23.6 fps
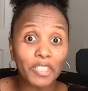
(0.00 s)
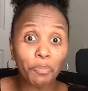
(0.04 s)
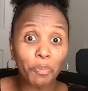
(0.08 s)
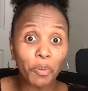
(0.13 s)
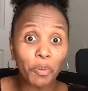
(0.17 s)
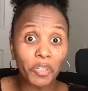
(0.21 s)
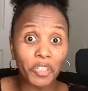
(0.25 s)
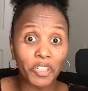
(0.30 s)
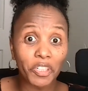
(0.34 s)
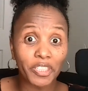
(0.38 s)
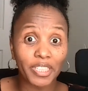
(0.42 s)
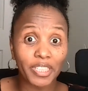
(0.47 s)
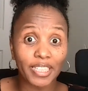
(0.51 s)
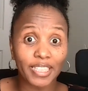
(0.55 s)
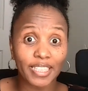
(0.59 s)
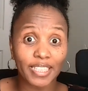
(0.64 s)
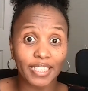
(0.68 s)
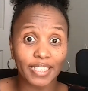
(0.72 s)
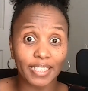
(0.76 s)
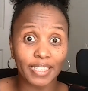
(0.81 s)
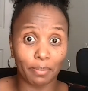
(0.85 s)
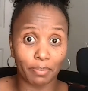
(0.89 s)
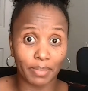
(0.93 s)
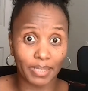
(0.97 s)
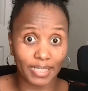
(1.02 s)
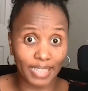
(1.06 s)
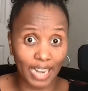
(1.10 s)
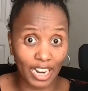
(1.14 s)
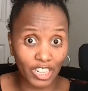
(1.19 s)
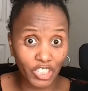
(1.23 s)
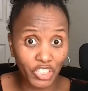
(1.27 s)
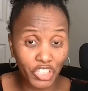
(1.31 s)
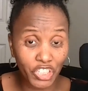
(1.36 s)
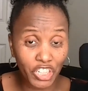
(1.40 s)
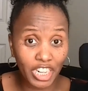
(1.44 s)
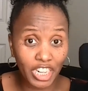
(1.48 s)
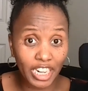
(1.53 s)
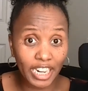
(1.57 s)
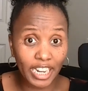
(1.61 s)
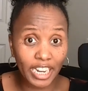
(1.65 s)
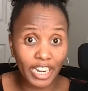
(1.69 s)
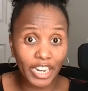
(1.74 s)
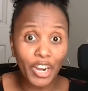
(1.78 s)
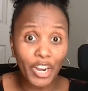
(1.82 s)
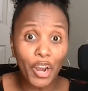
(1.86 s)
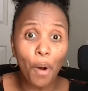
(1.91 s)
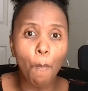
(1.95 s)
produces
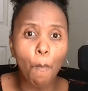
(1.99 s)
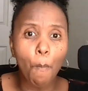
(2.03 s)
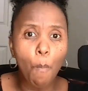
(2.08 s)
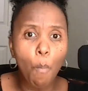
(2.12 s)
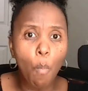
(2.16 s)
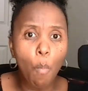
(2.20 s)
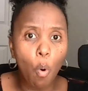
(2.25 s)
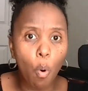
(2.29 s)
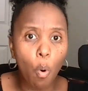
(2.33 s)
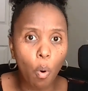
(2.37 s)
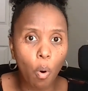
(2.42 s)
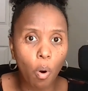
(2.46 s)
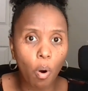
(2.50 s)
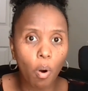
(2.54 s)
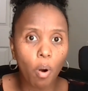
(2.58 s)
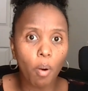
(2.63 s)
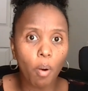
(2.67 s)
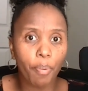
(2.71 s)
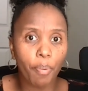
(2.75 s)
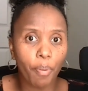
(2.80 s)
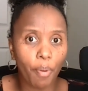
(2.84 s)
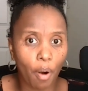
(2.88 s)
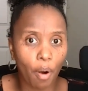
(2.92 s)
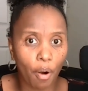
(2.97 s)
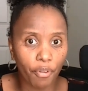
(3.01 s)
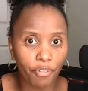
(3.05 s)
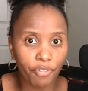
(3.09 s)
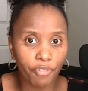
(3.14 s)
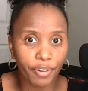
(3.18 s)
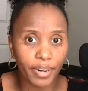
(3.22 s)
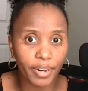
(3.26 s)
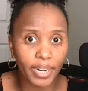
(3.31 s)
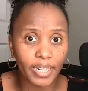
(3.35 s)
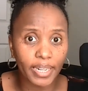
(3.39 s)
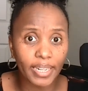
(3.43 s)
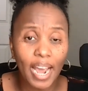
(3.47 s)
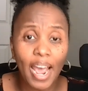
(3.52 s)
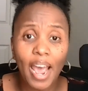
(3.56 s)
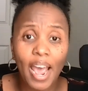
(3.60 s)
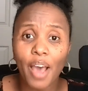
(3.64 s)
substantially more profit